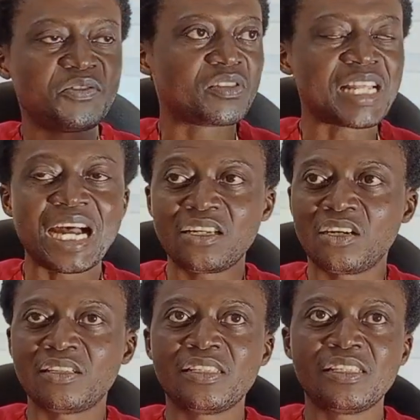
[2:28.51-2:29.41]
if you stand
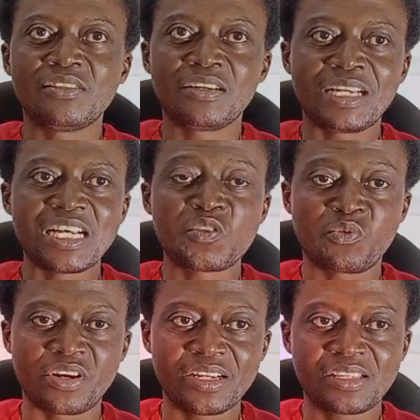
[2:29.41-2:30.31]
on the
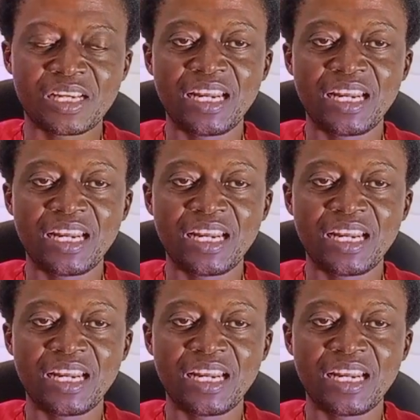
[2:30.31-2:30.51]
express,